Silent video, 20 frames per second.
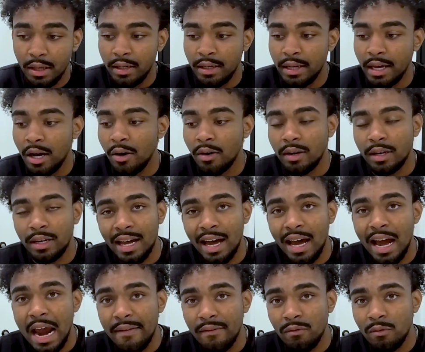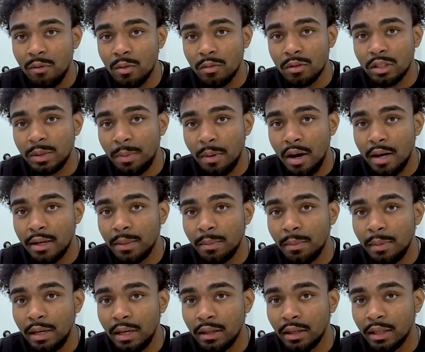Now, not everyone will respond
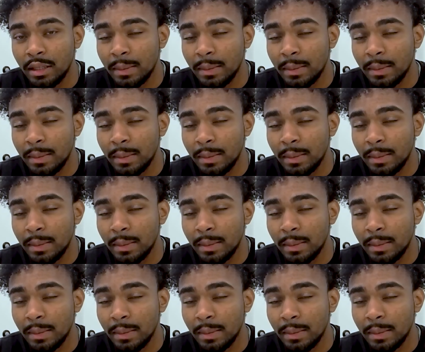immediately.